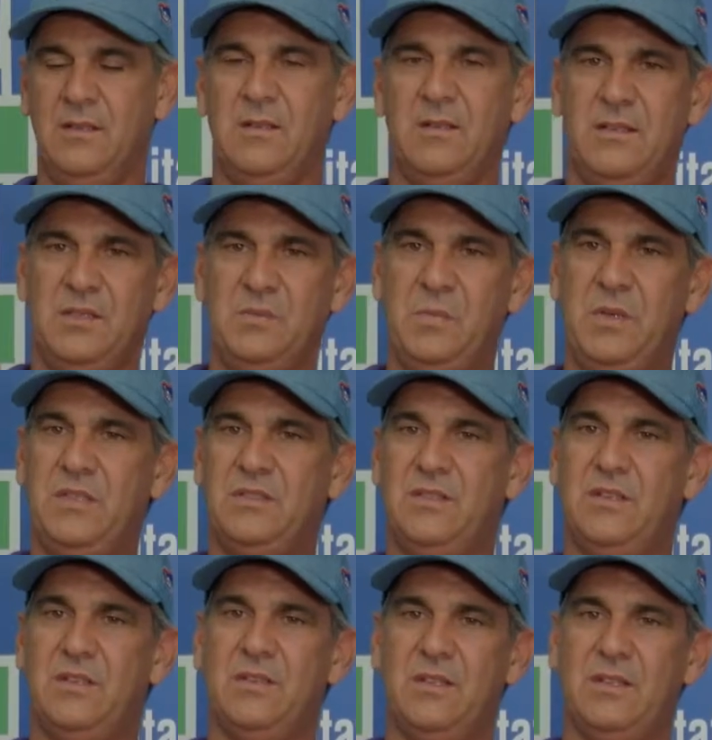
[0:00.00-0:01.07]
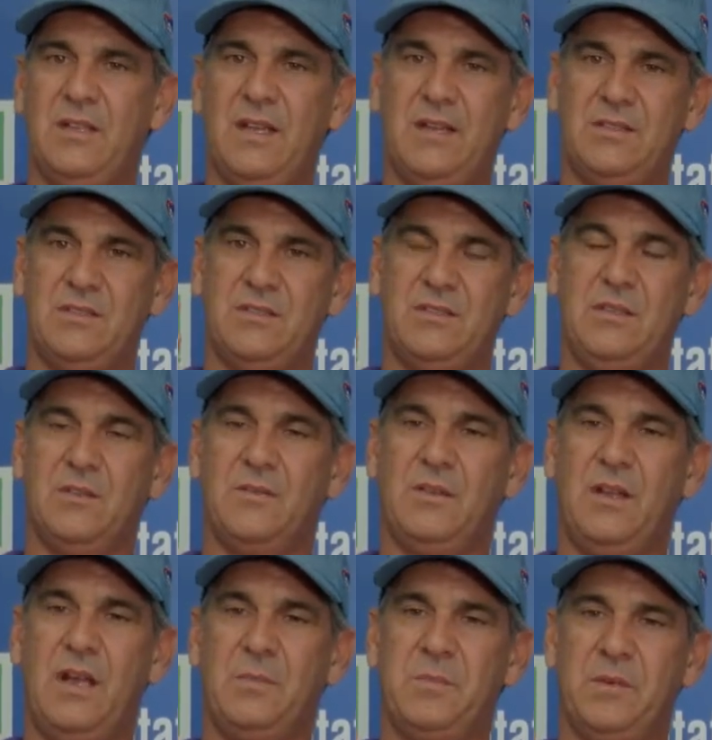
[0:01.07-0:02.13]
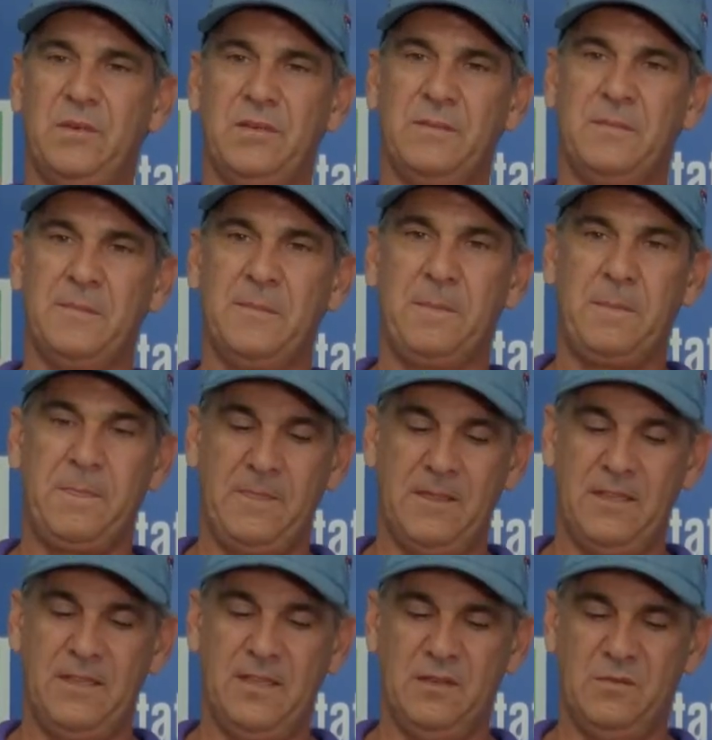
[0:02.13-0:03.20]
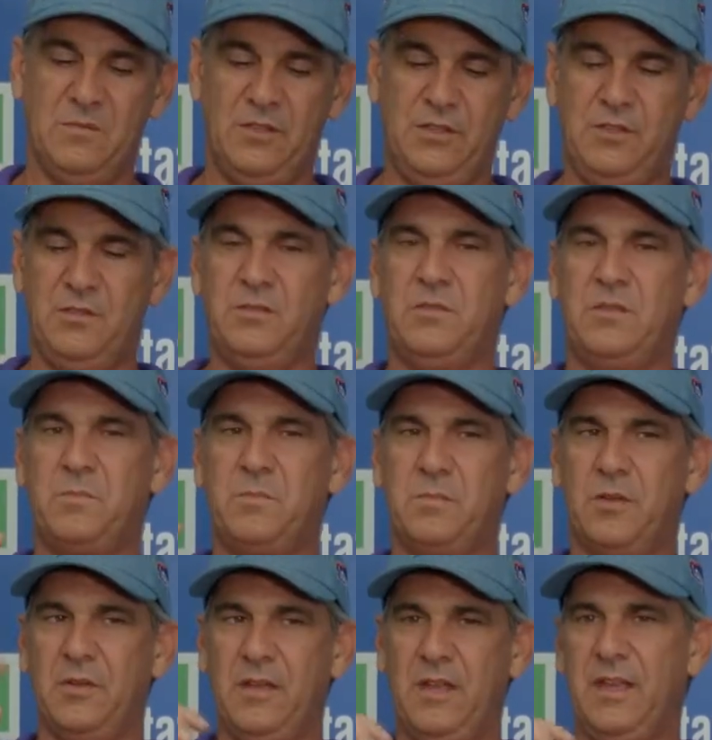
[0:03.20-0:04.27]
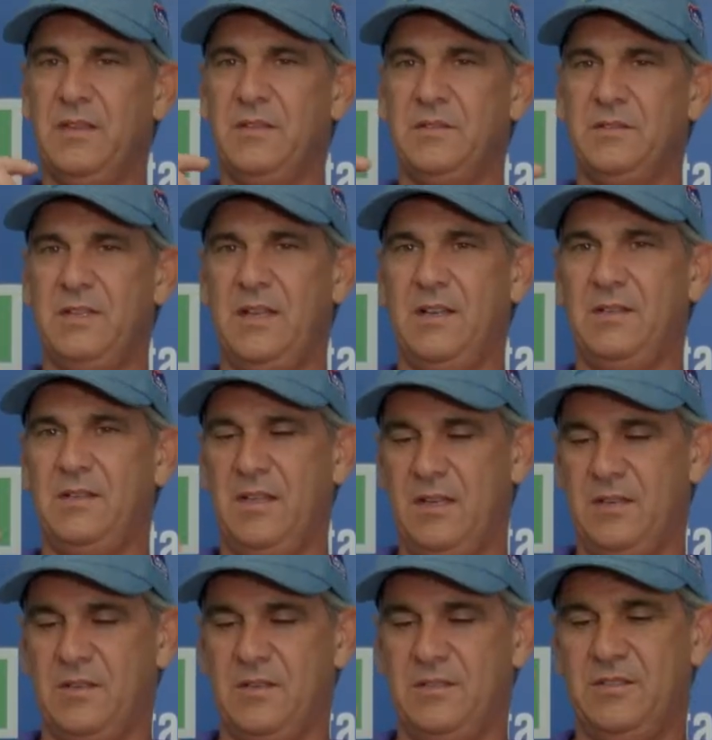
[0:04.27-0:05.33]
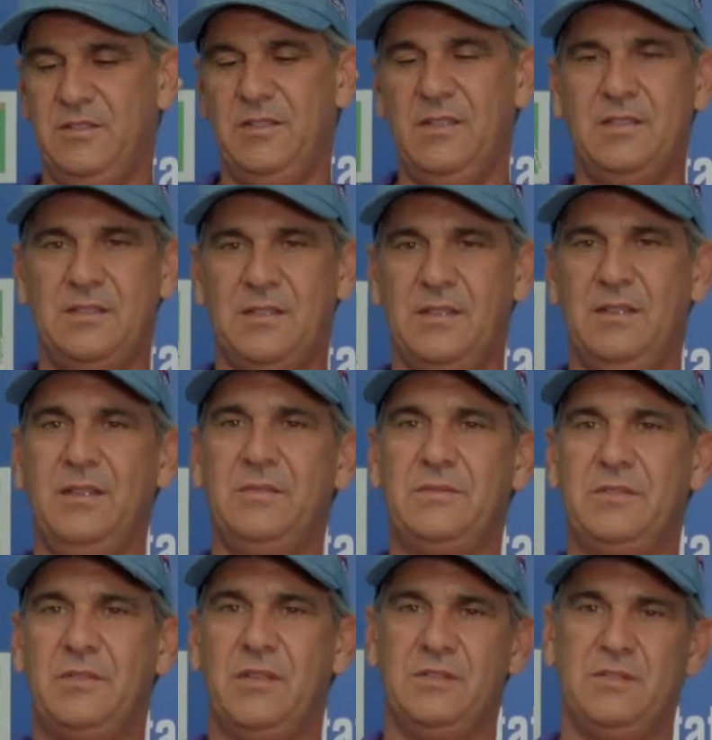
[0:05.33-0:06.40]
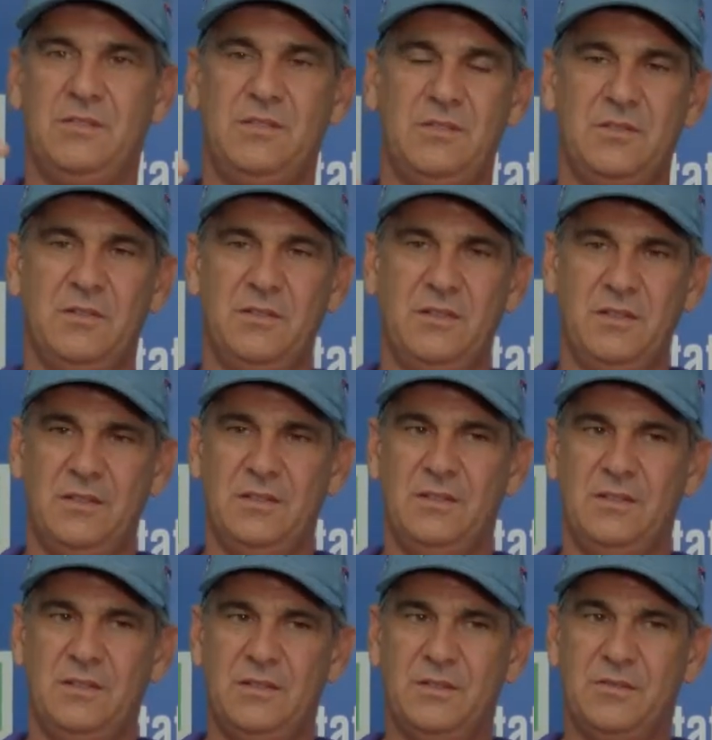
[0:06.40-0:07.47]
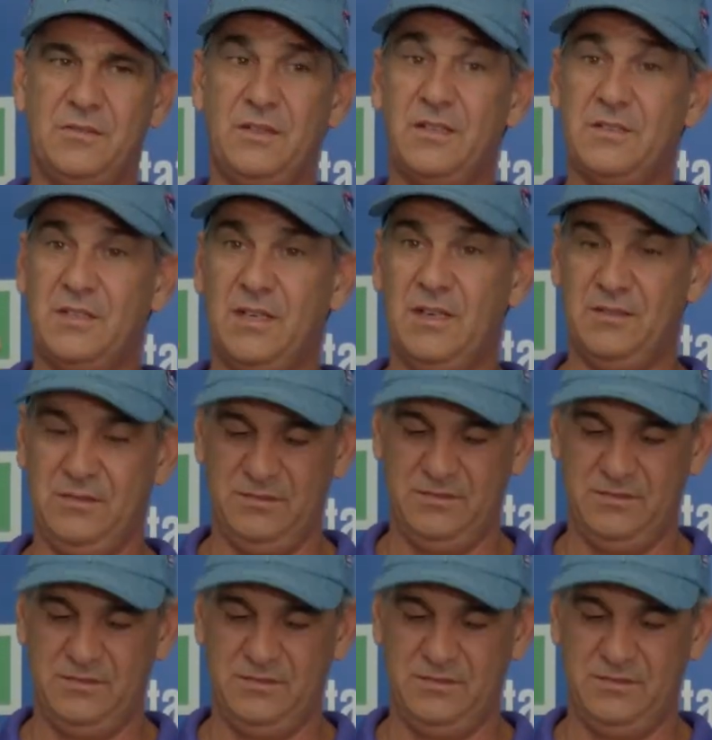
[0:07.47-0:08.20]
this piece here that attaches to your flapper. Again, when you pull the handle down, that causes this to lift, causes the toilet to flush out